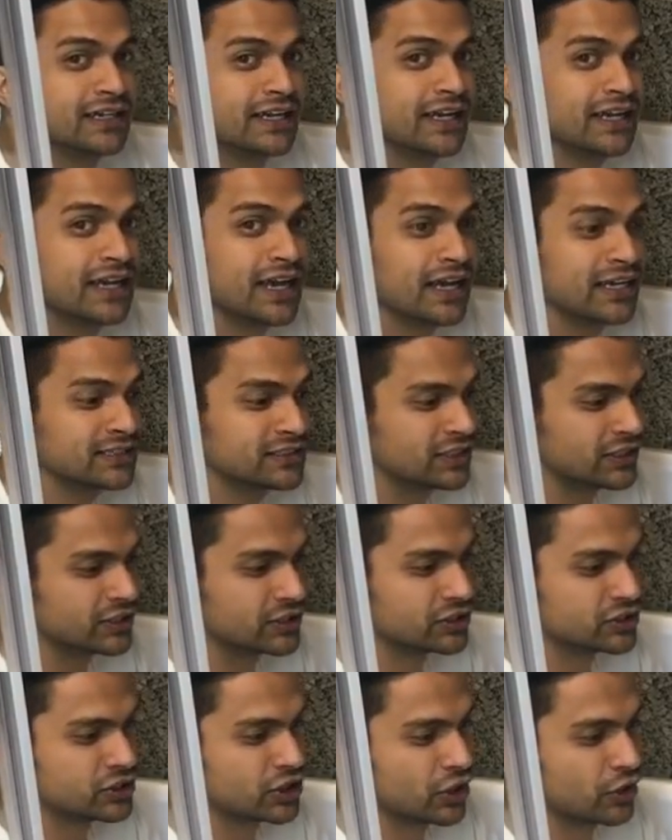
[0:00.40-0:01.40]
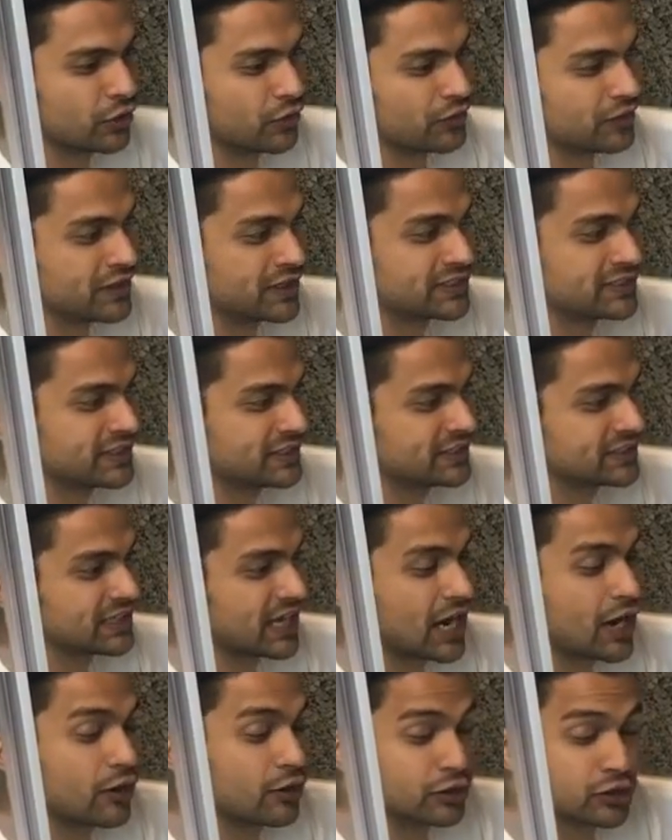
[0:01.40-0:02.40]
Hey guys, so this is
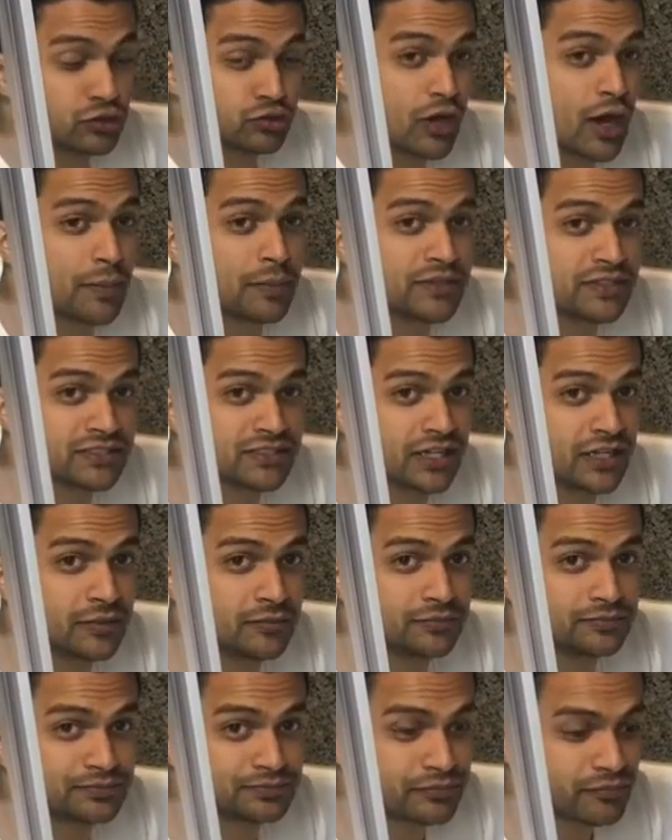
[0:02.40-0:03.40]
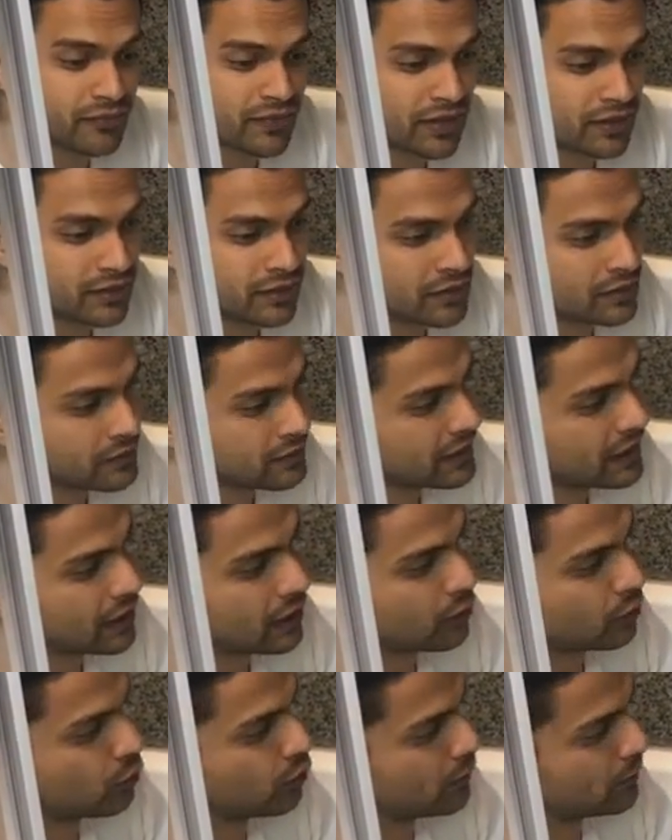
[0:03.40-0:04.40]
our drop-in tub.
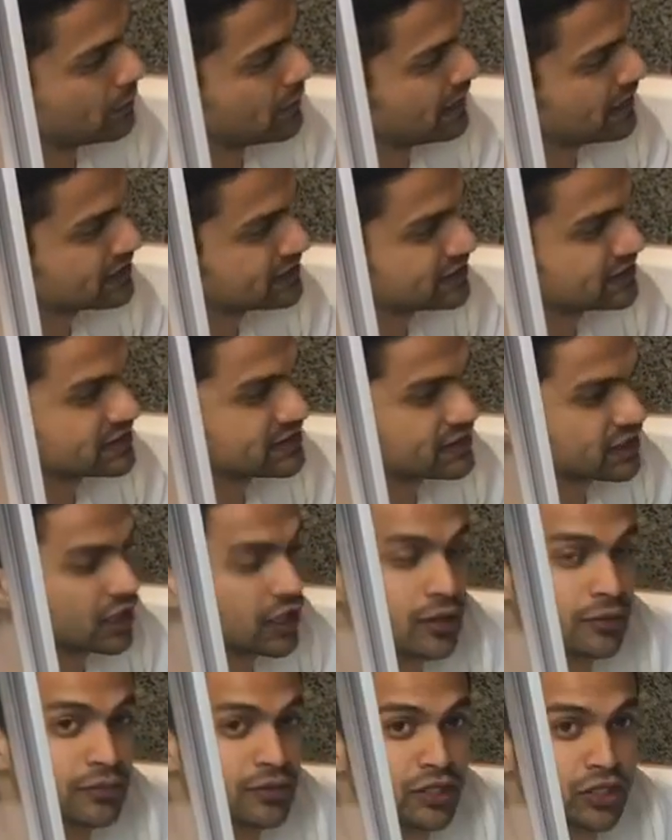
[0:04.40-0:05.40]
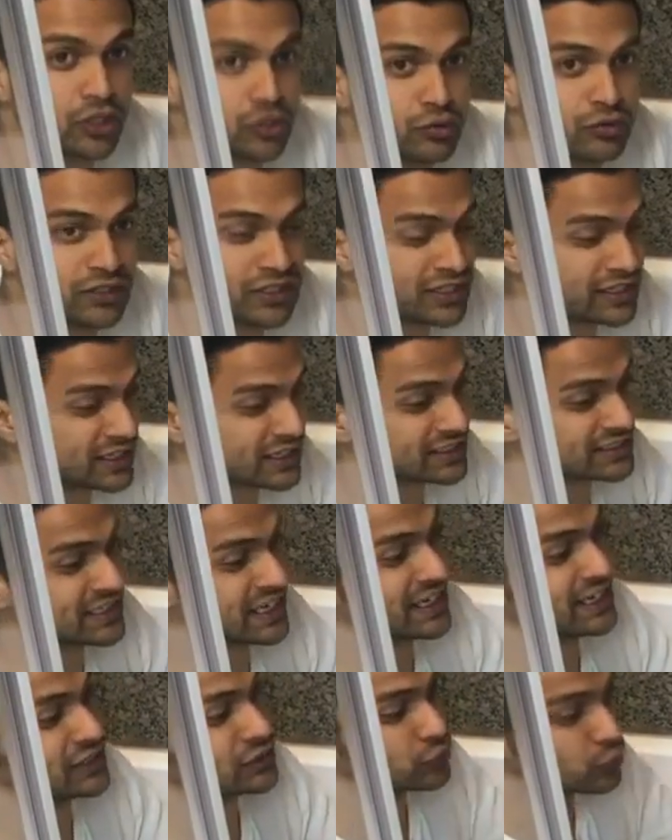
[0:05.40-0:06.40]
Now what makes this tub unique is
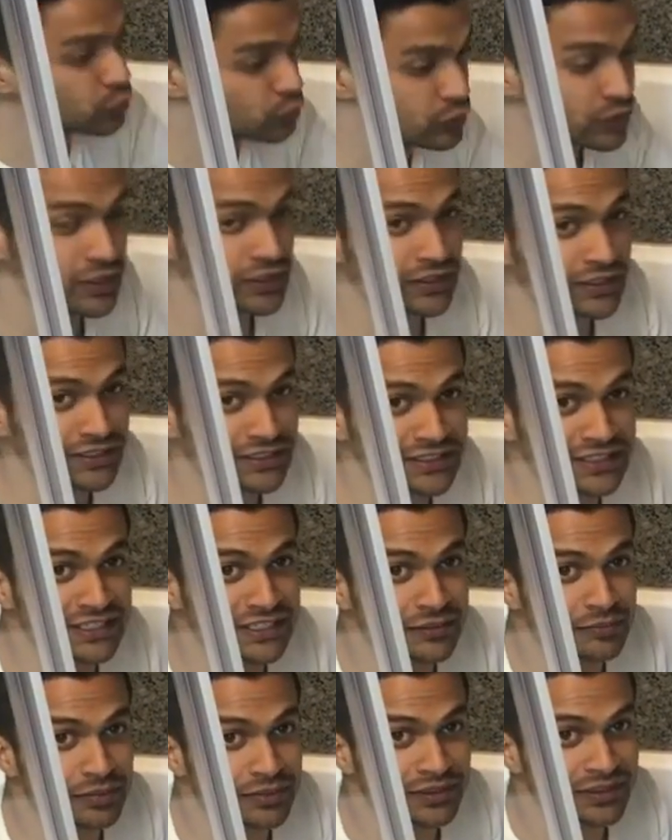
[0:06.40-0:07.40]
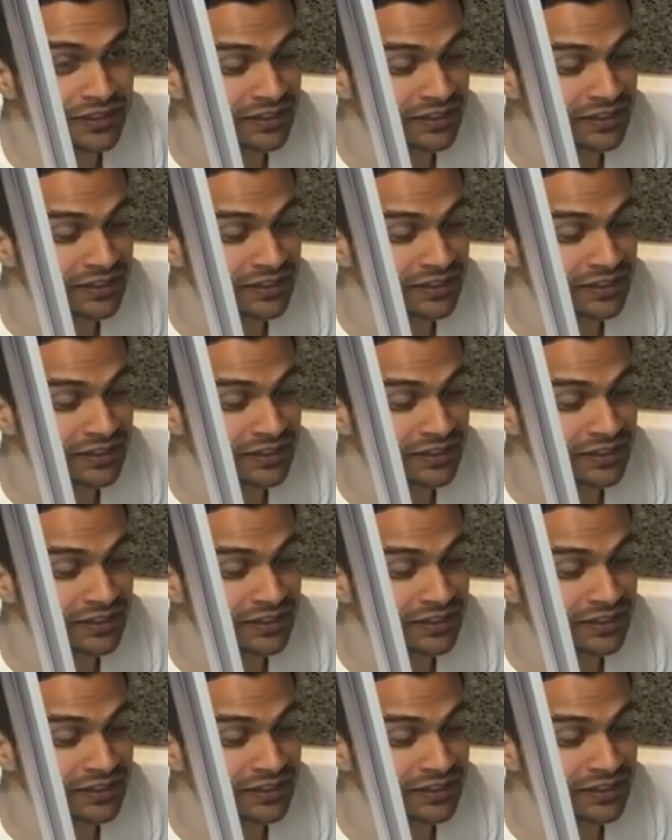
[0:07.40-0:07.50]
that it's really deep.